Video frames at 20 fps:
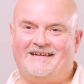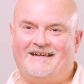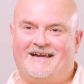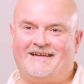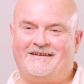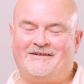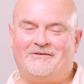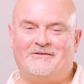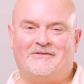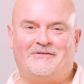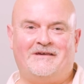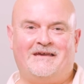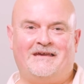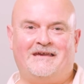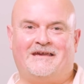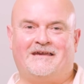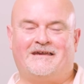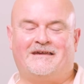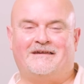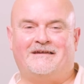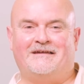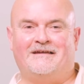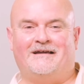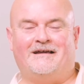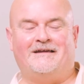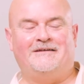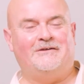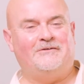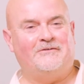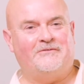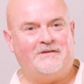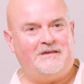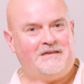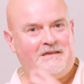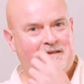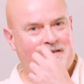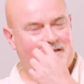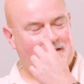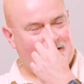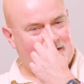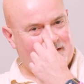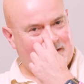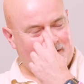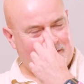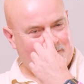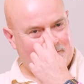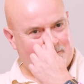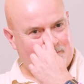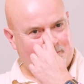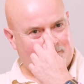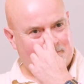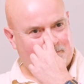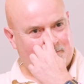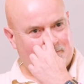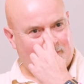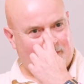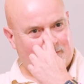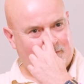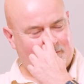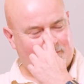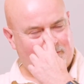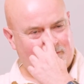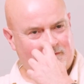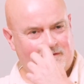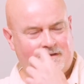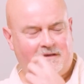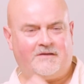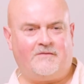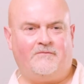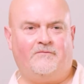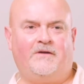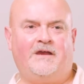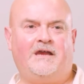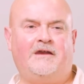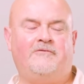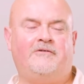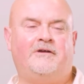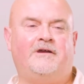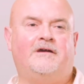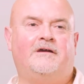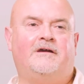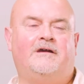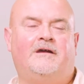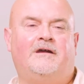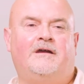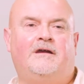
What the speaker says: I don't think you can. I don't think you can vary it.